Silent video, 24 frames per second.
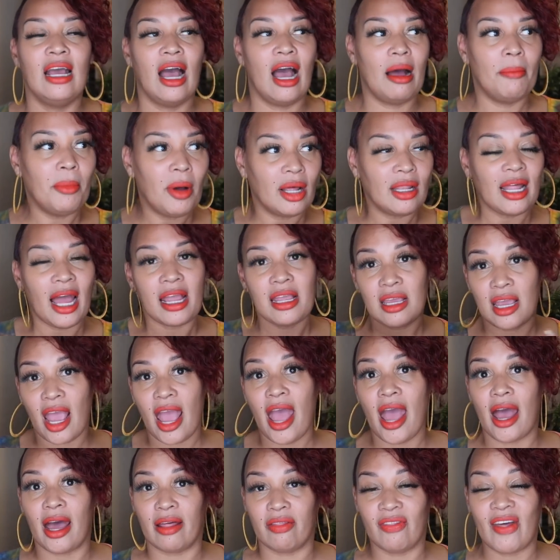I'm all like,
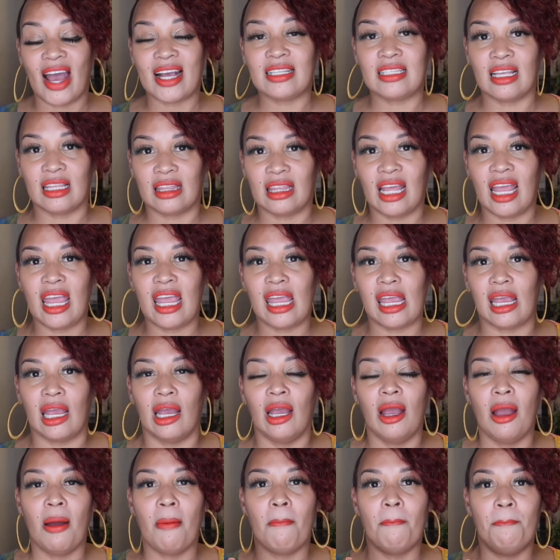yeah, that's a thing.
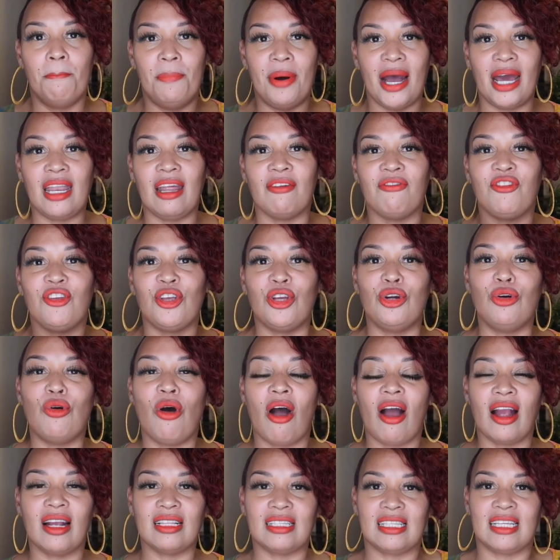But if you
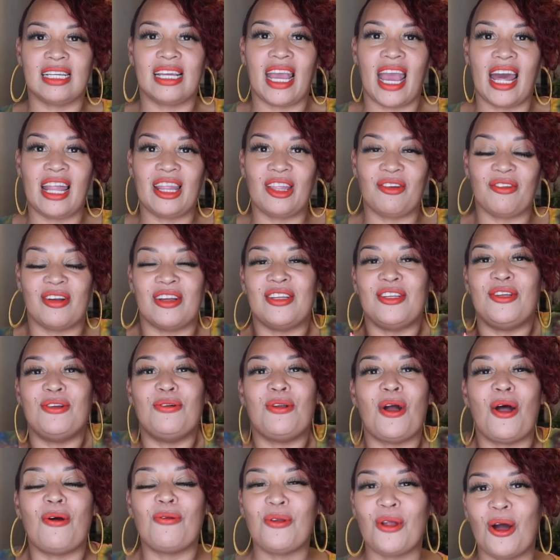aren't together and you
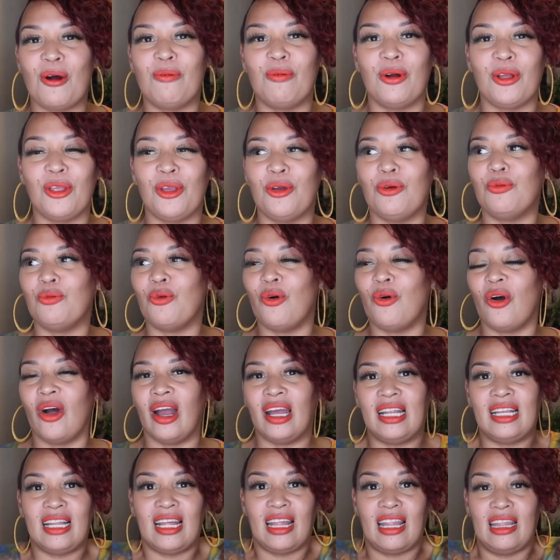don't know what you
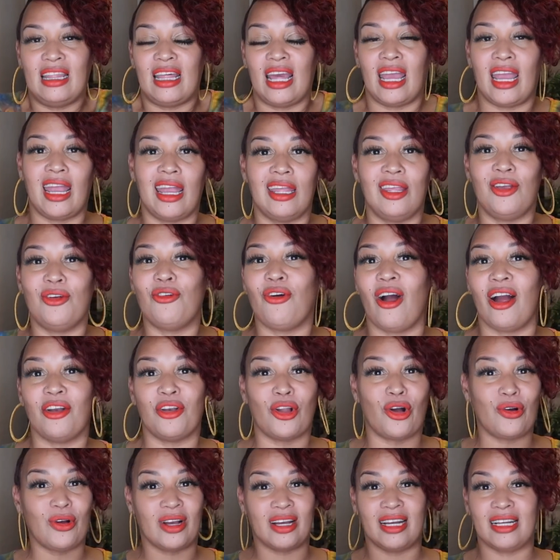want, then you are
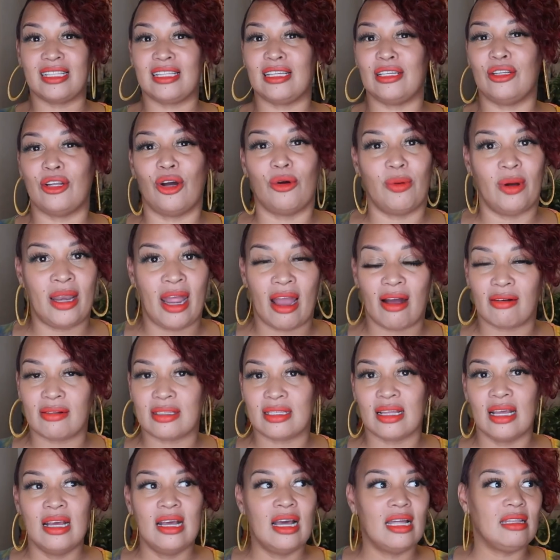no good to no one else.
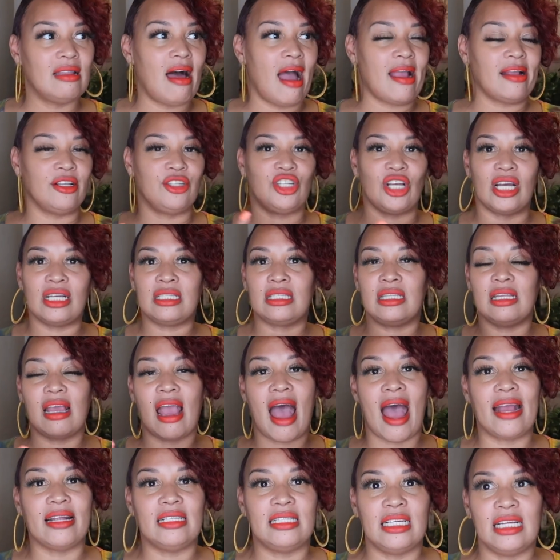Like, just the
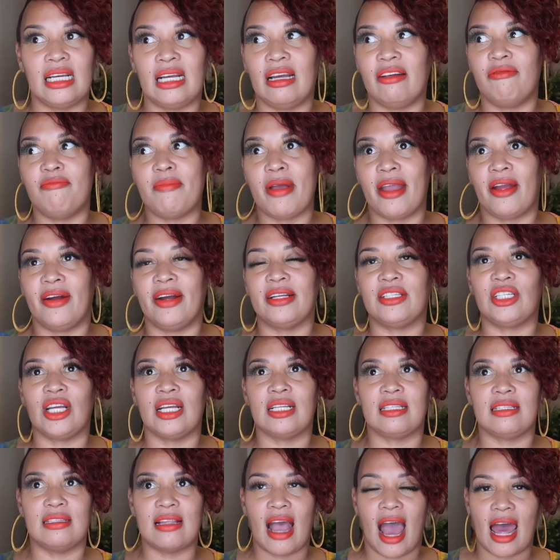idea of marriage
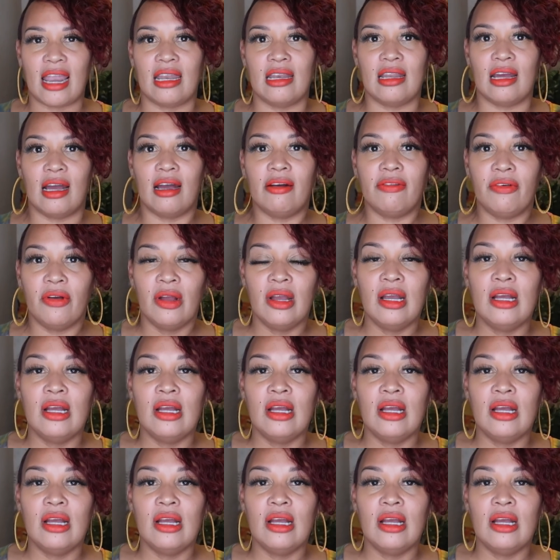is not enough.